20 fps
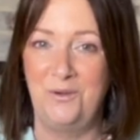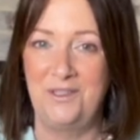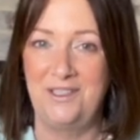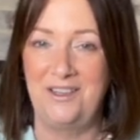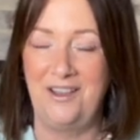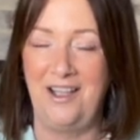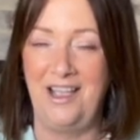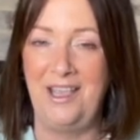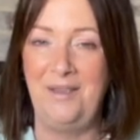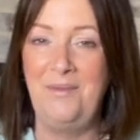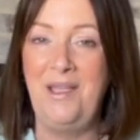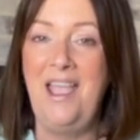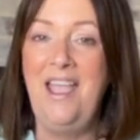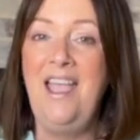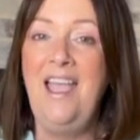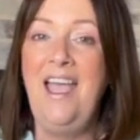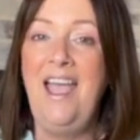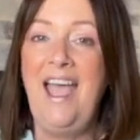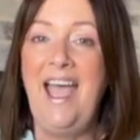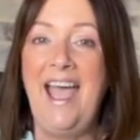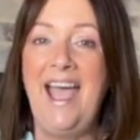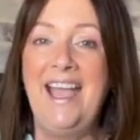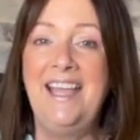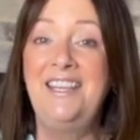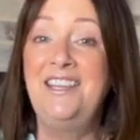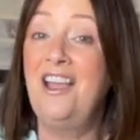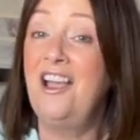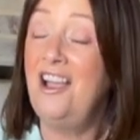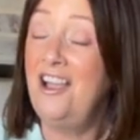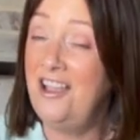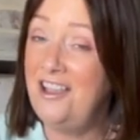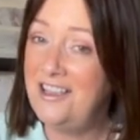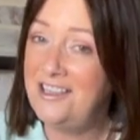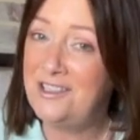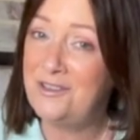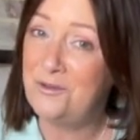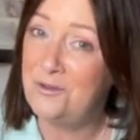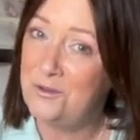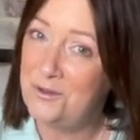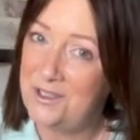Time. And hers
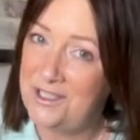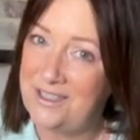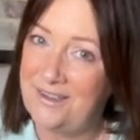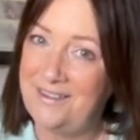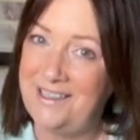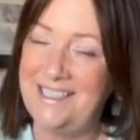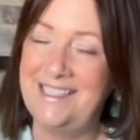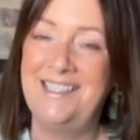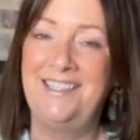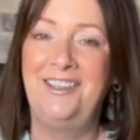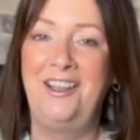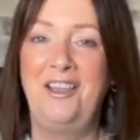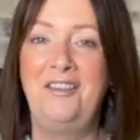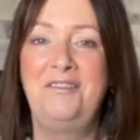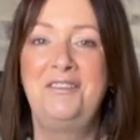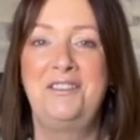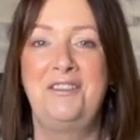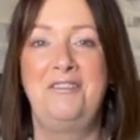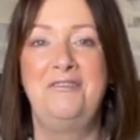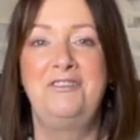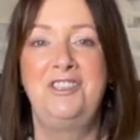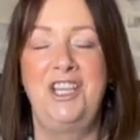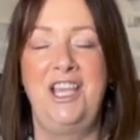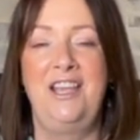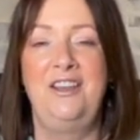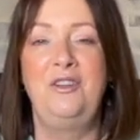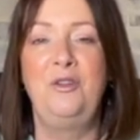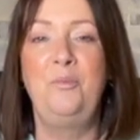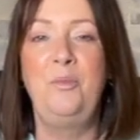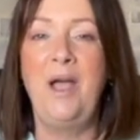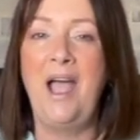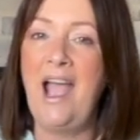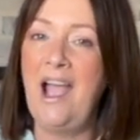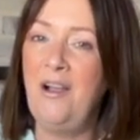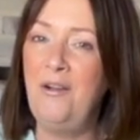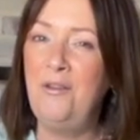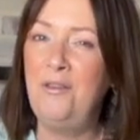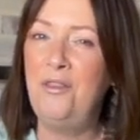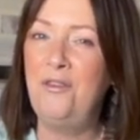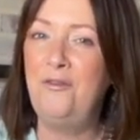also is a lifestyle channel, but
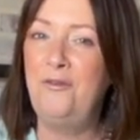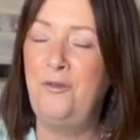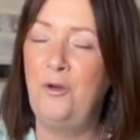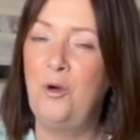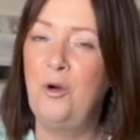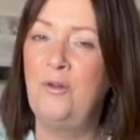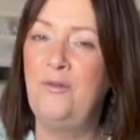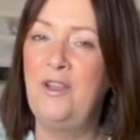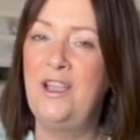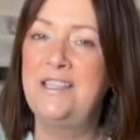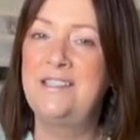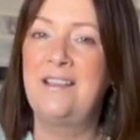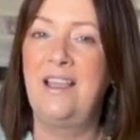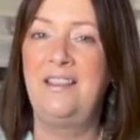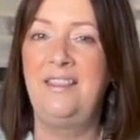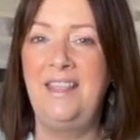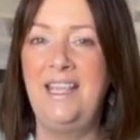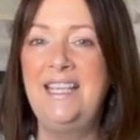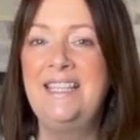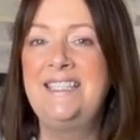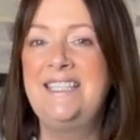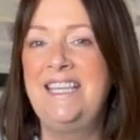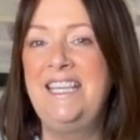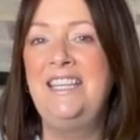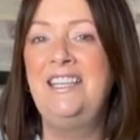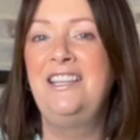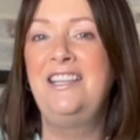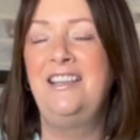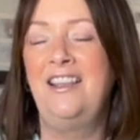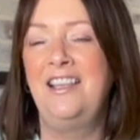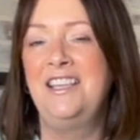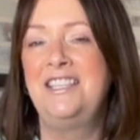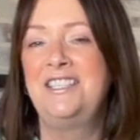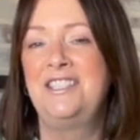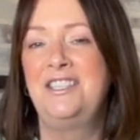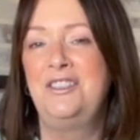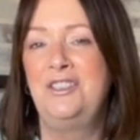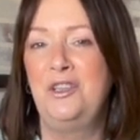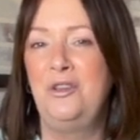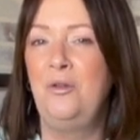out of the four of us, I think Tina likes
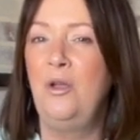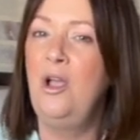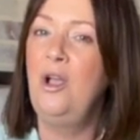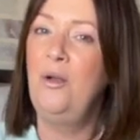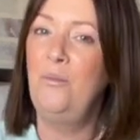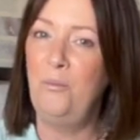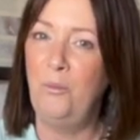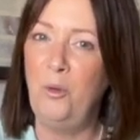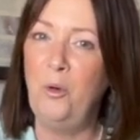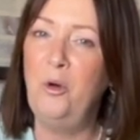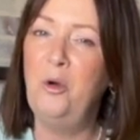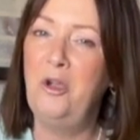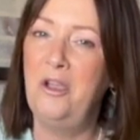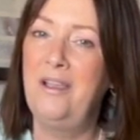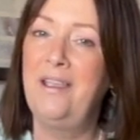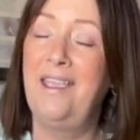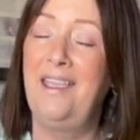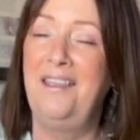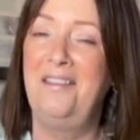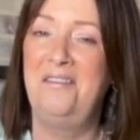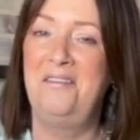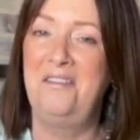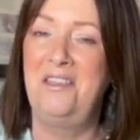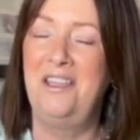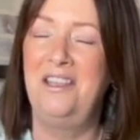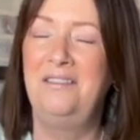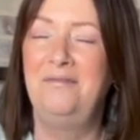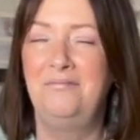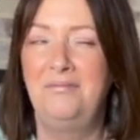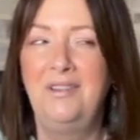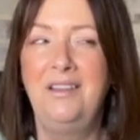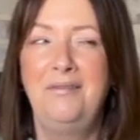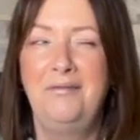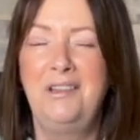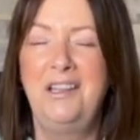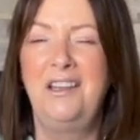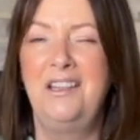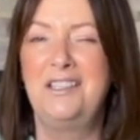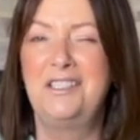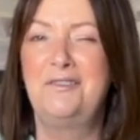to do more cooking than
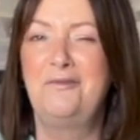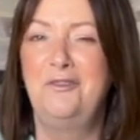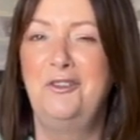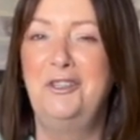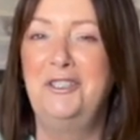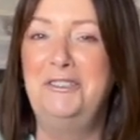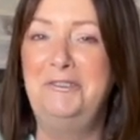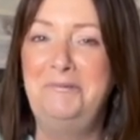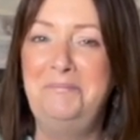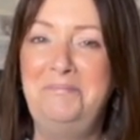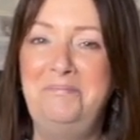us four.